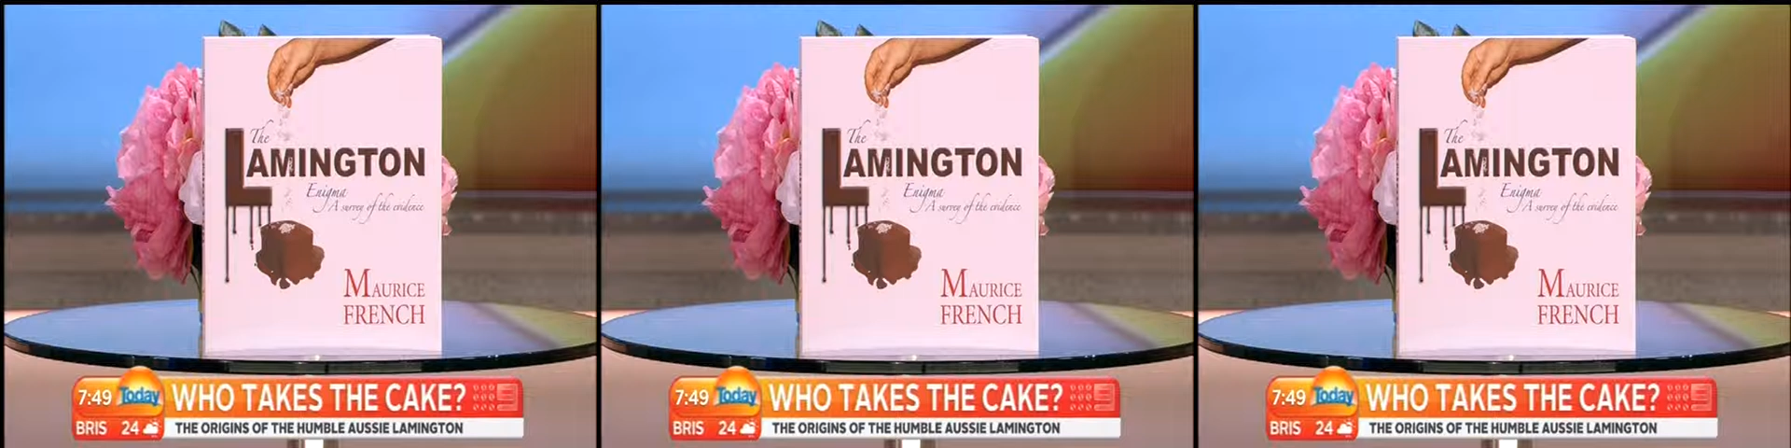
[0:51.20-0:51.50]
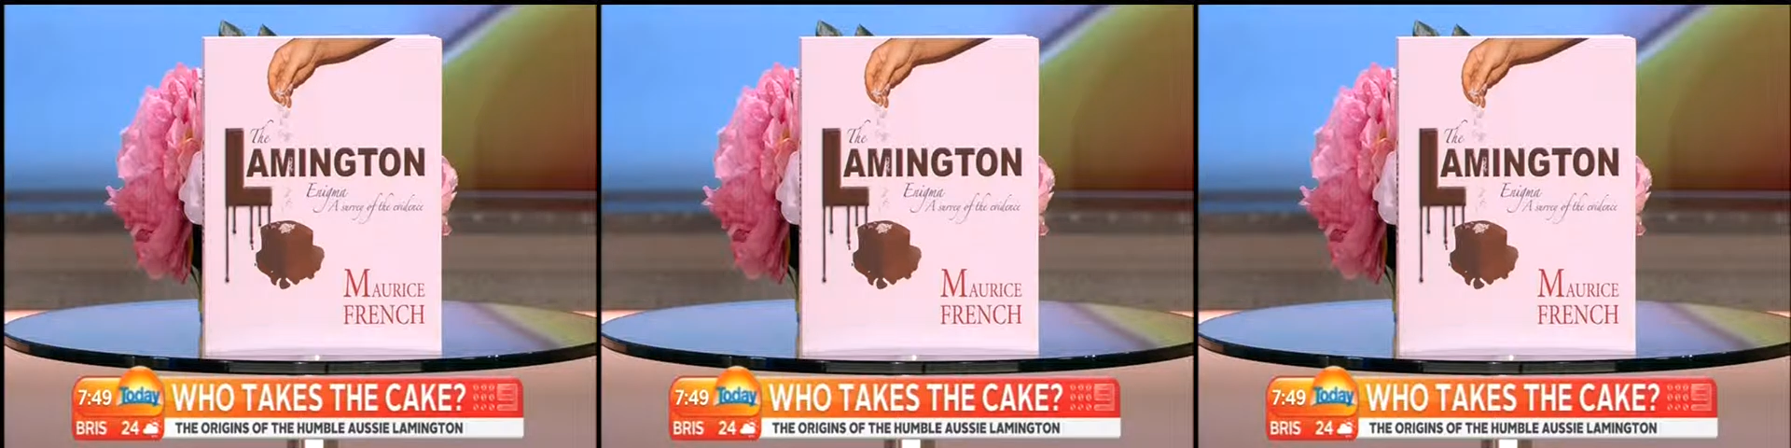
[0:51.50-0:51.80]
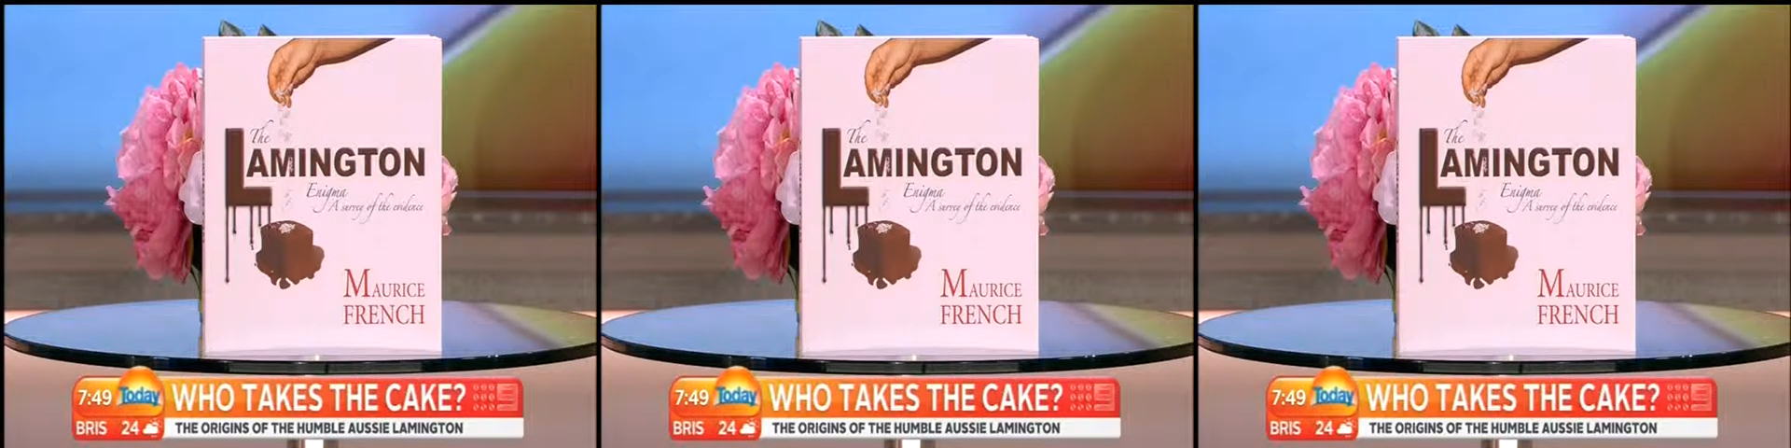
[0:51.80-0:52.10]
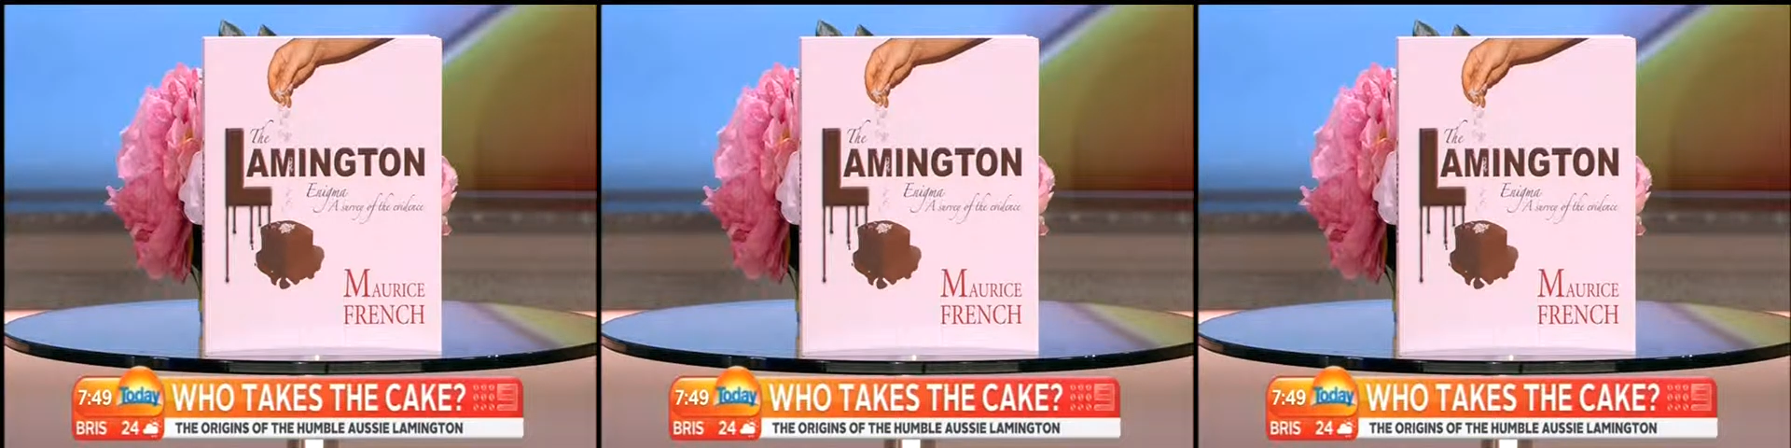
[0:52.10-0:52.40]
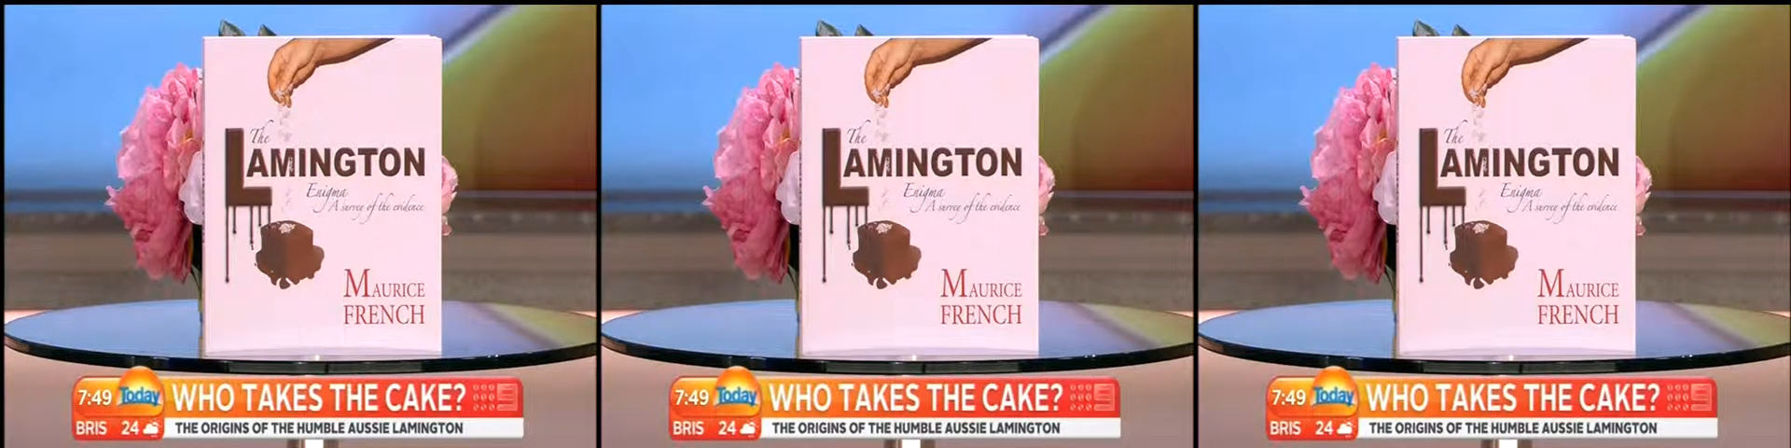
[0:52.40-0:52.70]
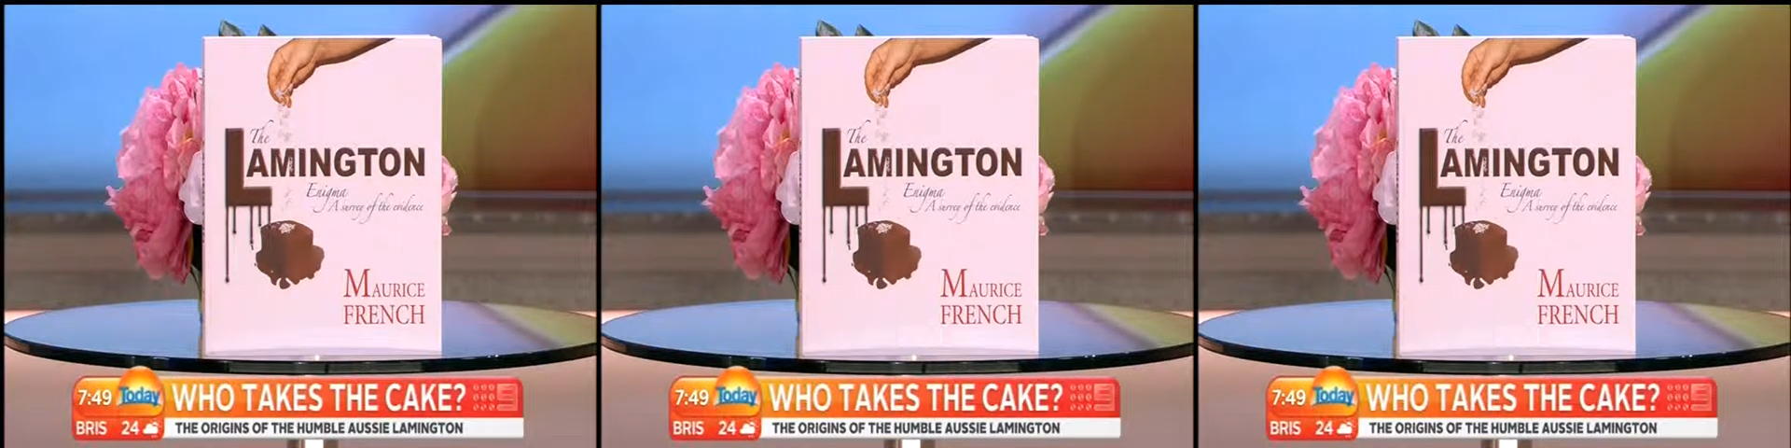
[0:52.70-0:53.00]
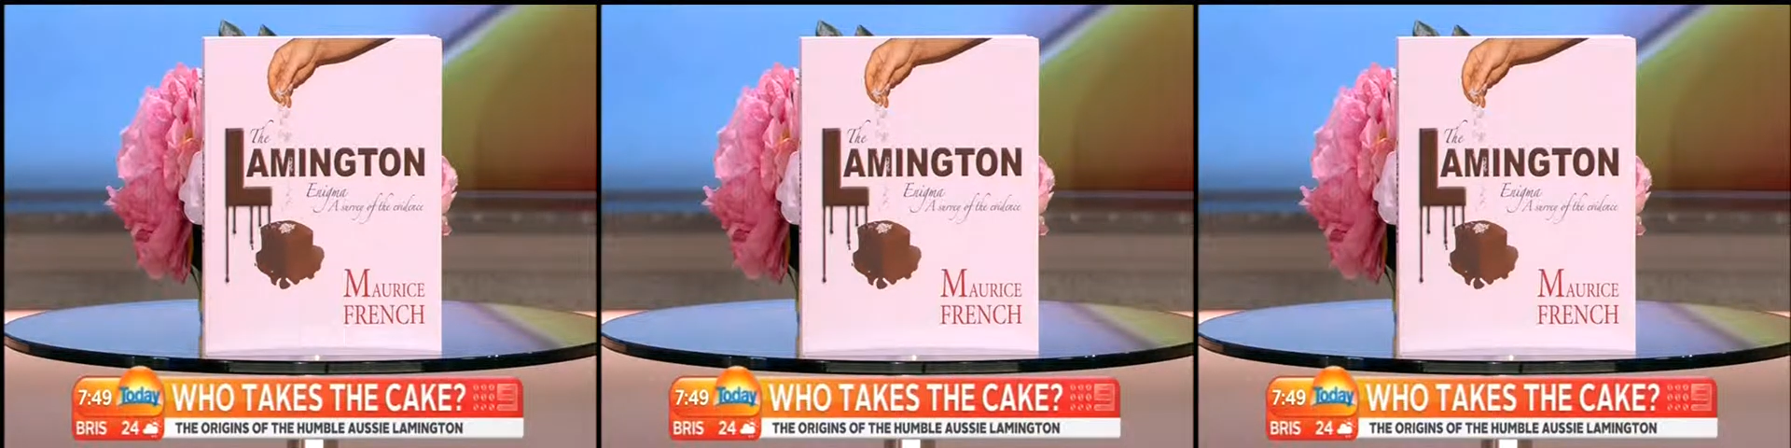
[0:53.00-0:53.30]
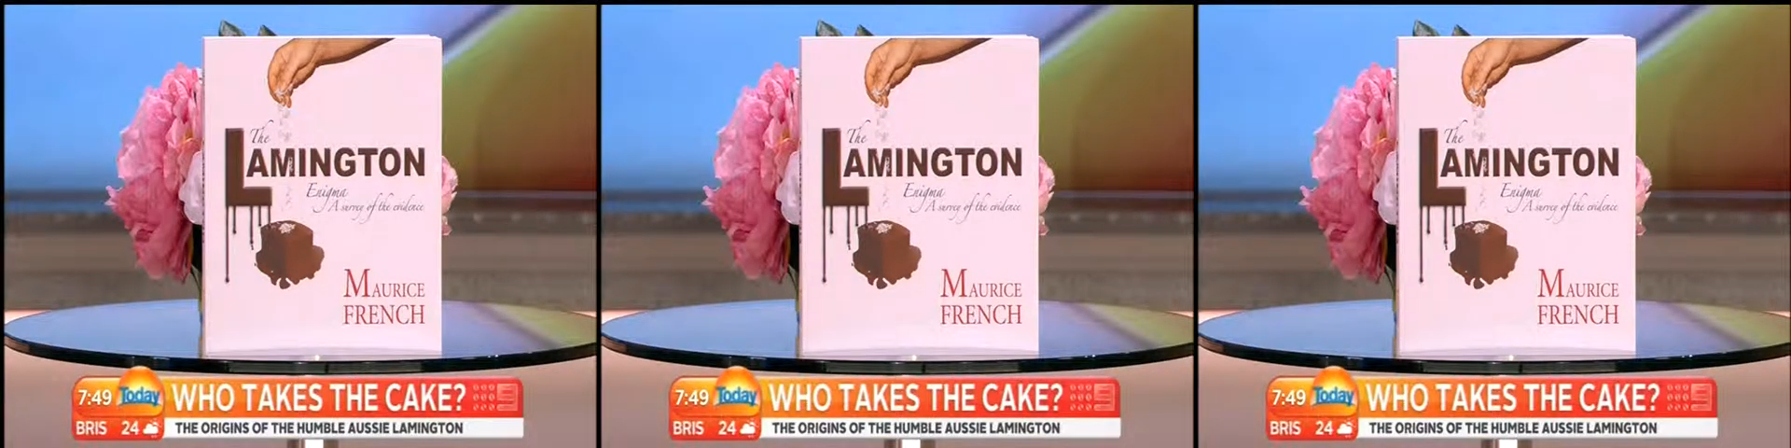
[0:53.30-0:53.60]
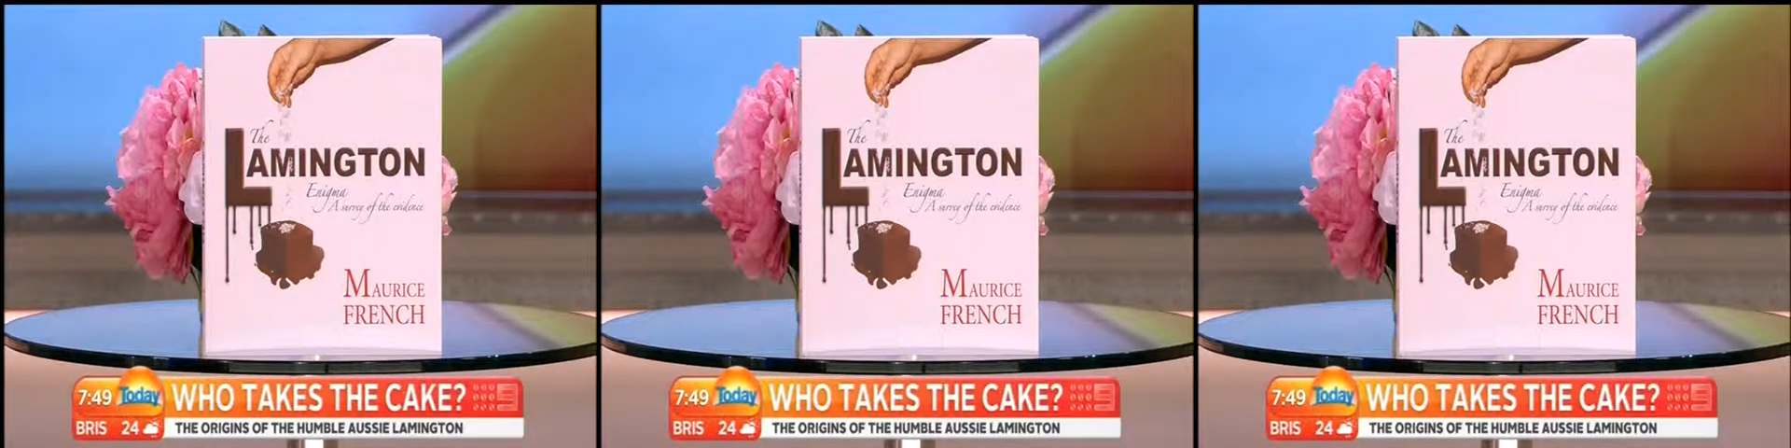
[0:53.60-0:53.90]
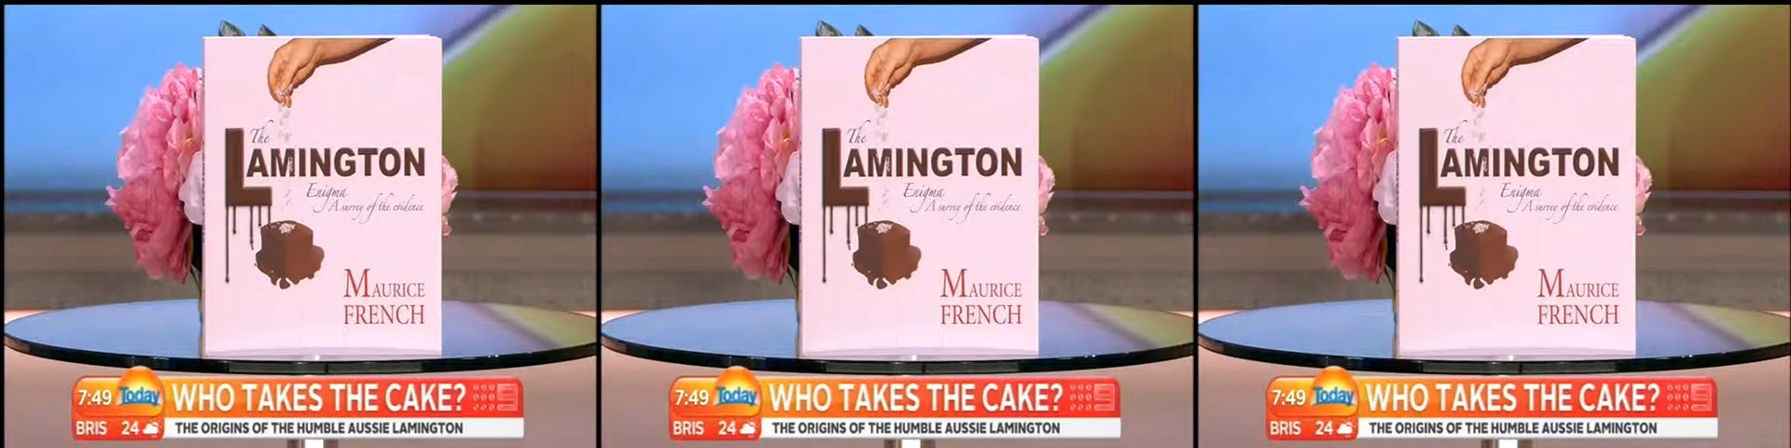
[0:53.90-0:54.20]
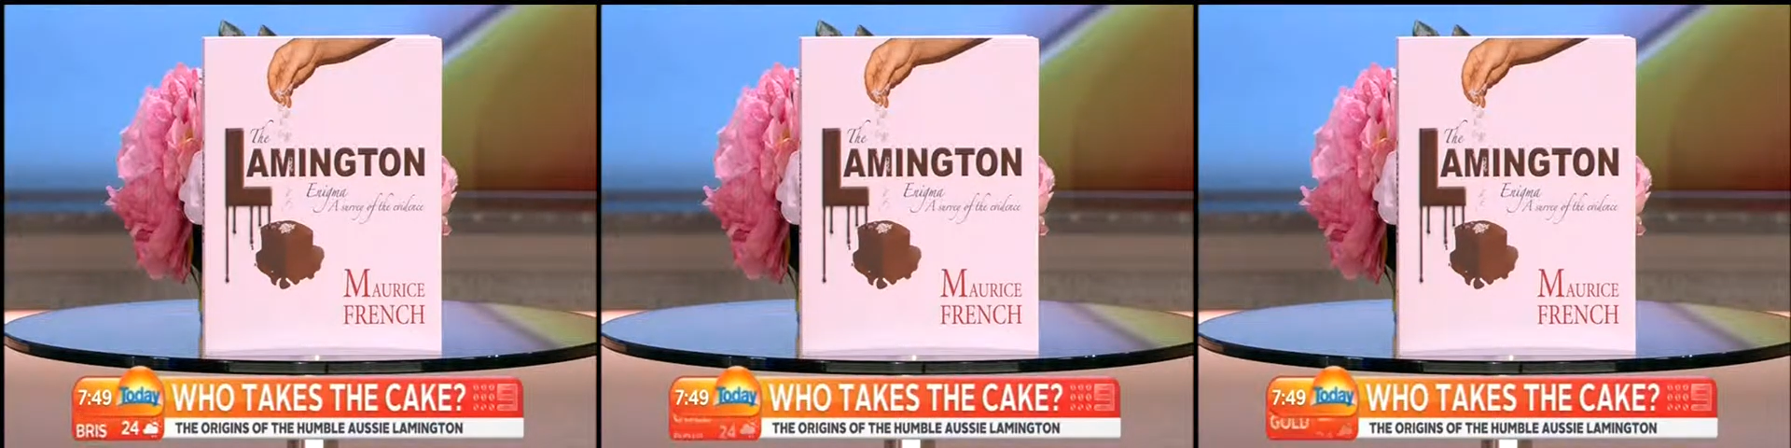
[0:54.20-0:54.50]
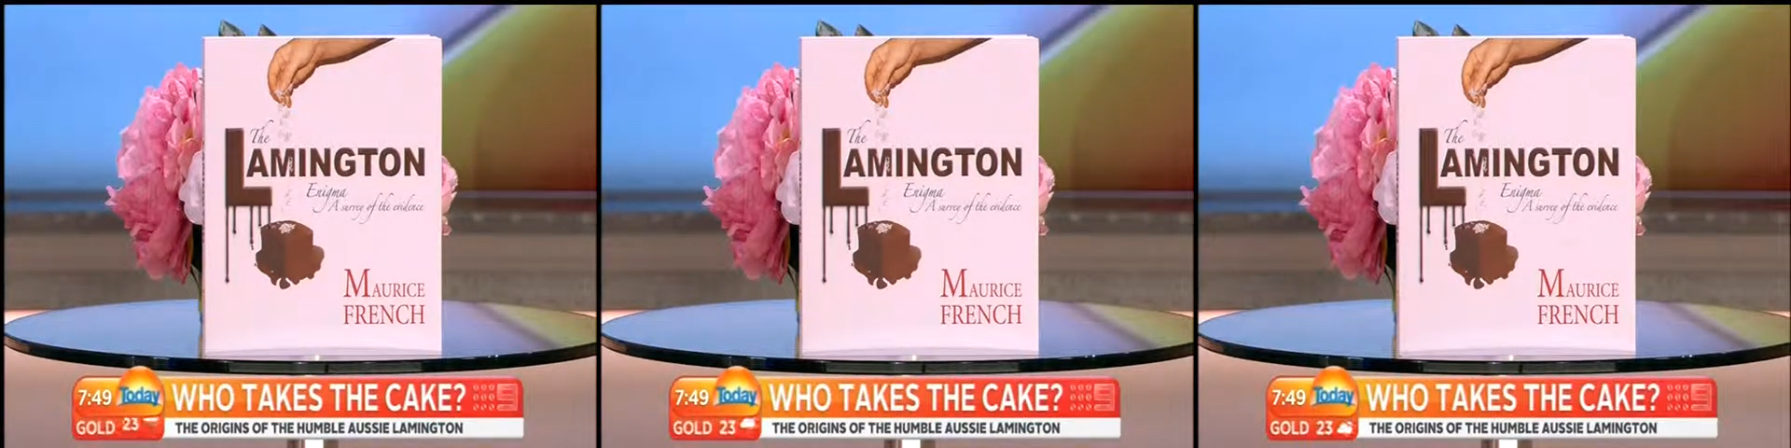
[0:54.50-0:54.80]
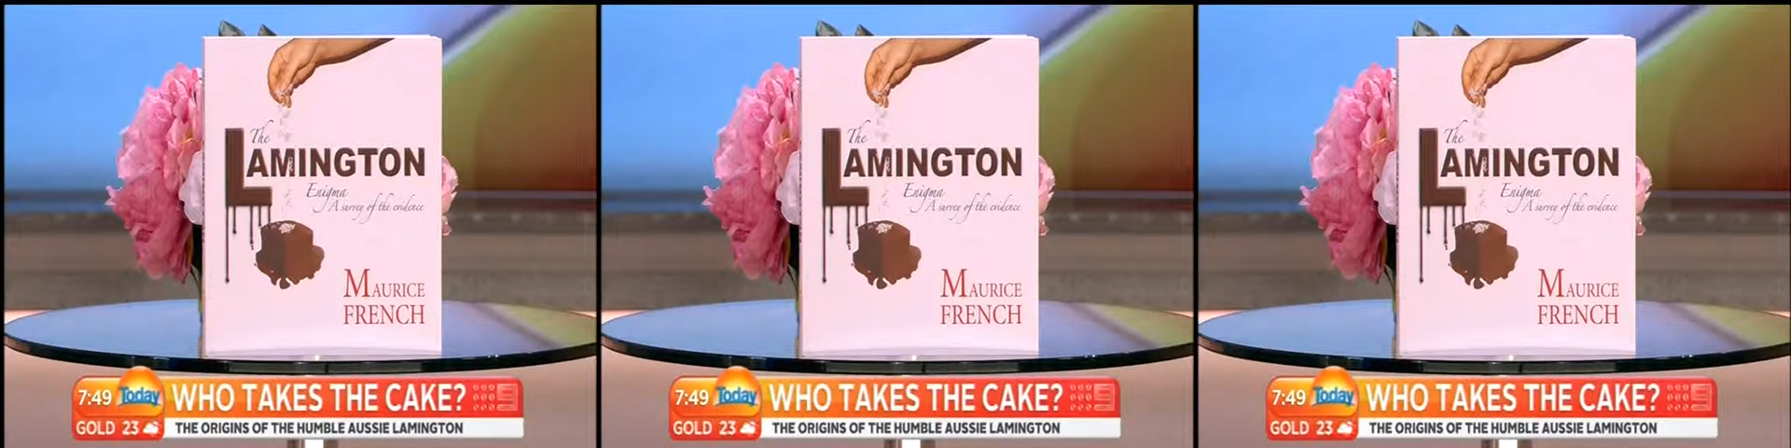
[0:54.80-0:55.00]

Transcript: [unreadable: no face in view]